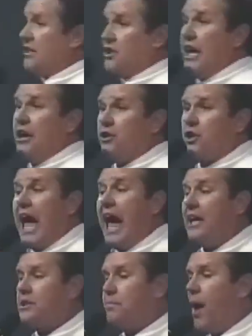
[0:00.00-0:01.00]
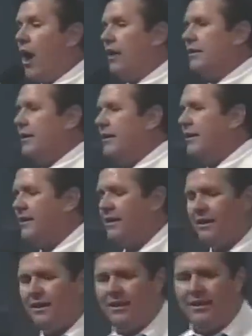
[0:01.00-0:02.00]
a sinner's got his part.
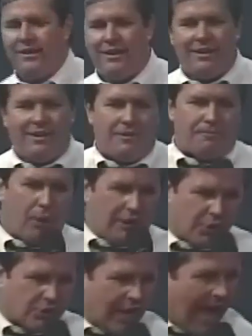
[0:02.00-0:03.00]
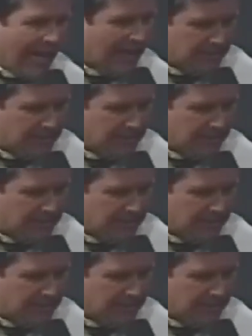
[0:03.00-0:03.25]
Preacher's got